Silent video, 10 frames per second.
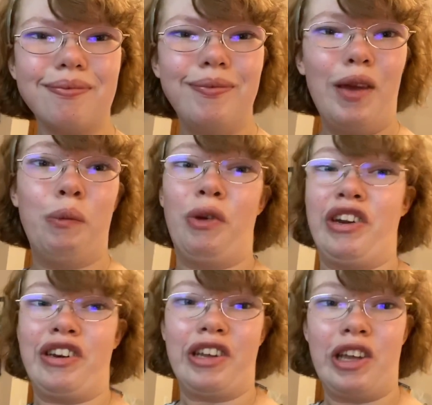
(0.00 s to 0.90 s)
I'm
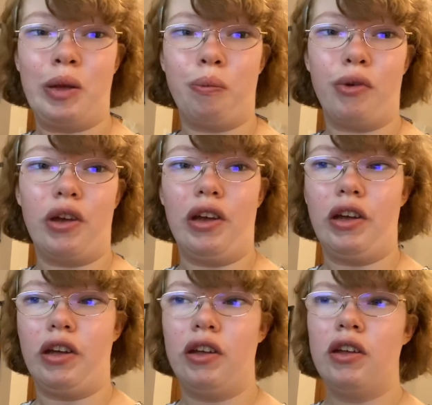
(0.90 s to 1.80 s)
ready to keep
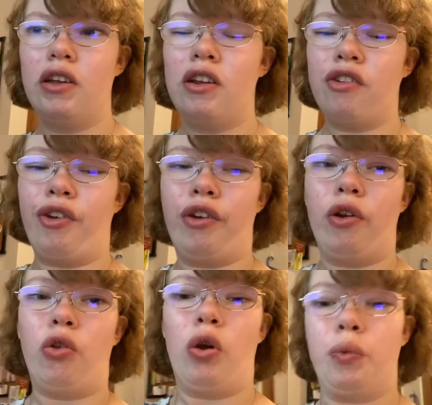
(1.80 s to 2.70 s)
chugging
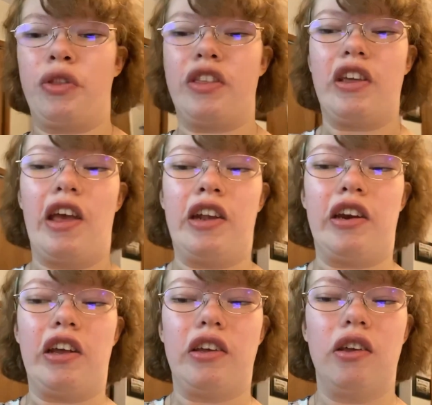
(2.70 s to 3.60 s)
along with the
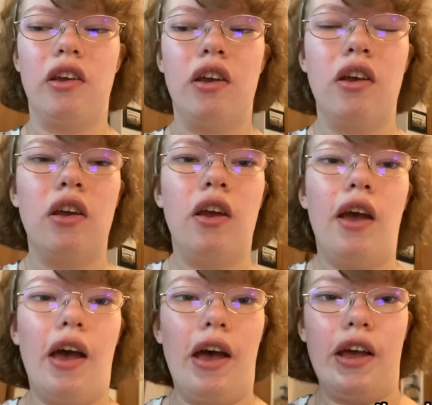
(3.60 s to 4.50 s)
editing.
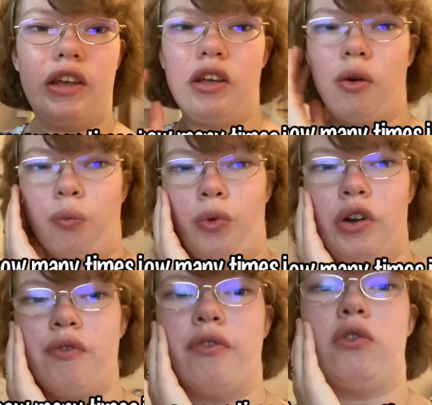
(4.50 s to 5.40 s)
I would
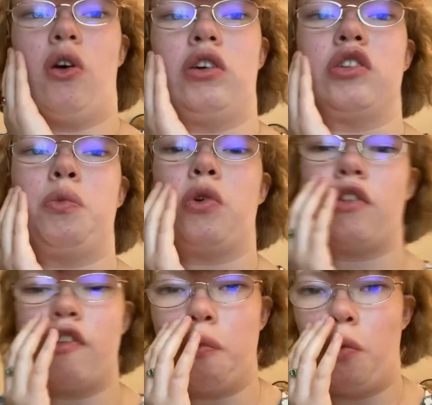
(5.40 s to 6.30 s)
have vlogged more
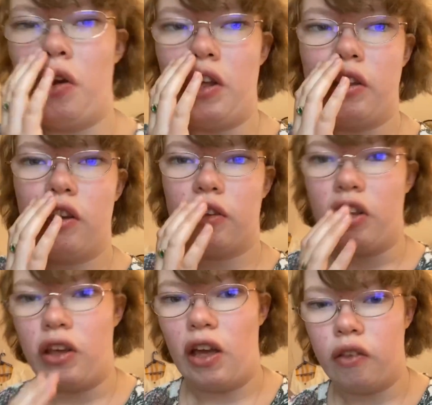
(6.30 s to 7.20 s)
this morning.
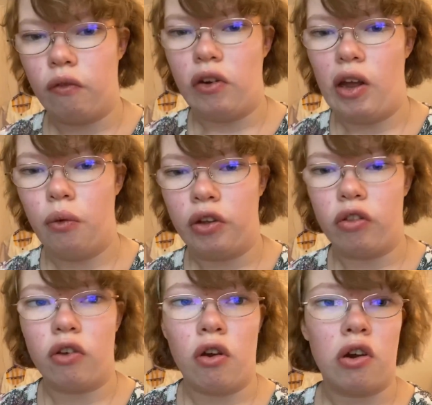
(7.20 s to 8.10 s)
Like, as of now, it's
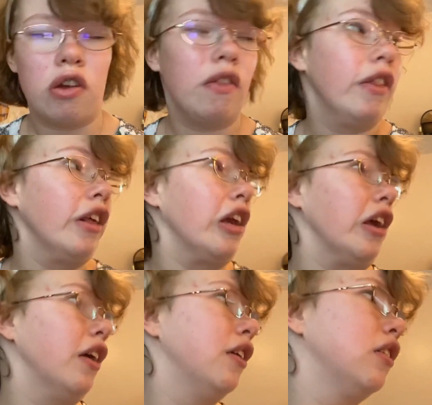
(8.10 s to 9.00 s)

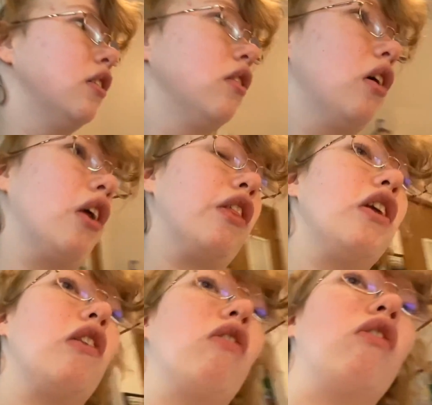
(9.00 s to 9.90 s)
currently, I think
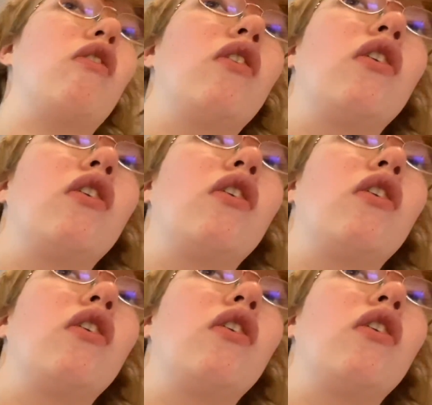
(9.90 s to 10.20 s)
it's